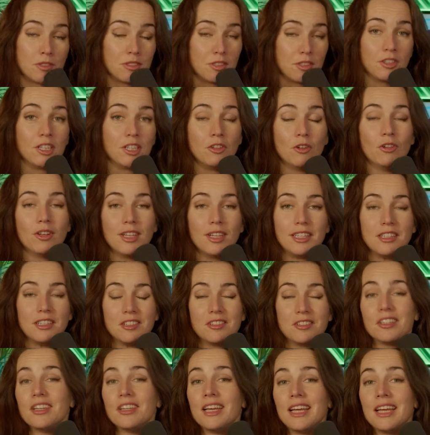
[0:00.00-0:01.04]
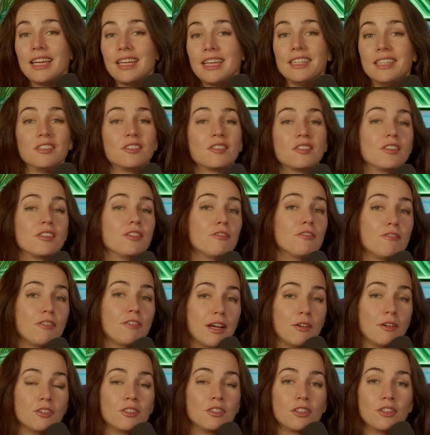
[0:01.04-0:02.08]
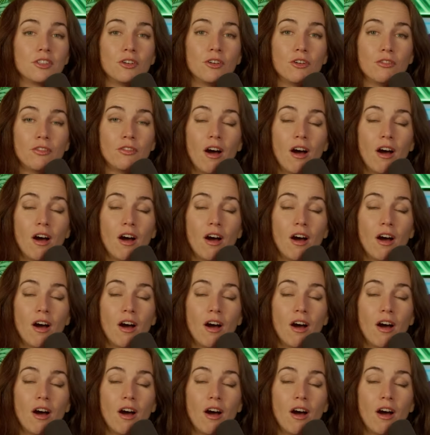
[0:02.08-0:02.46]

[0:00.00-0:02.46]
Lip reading: certainly not least, he is the founder of